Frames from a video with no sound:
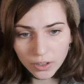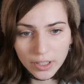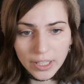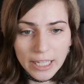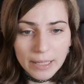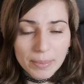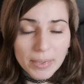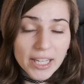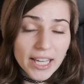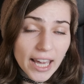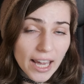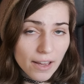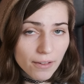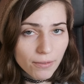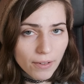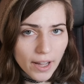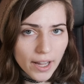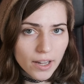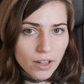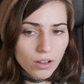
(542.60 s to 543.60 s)
APK
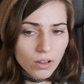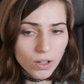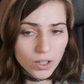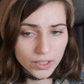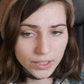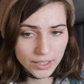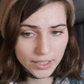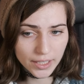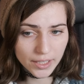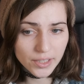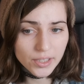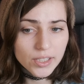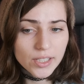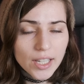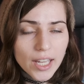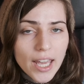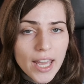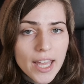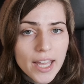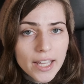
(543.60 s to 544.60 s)
file on disk,
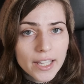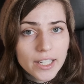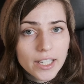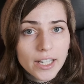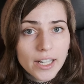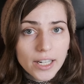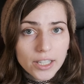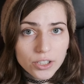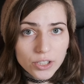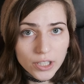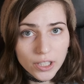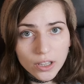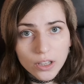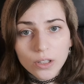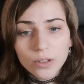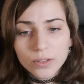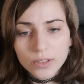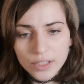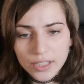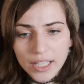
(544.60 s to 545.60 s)
and it actually loads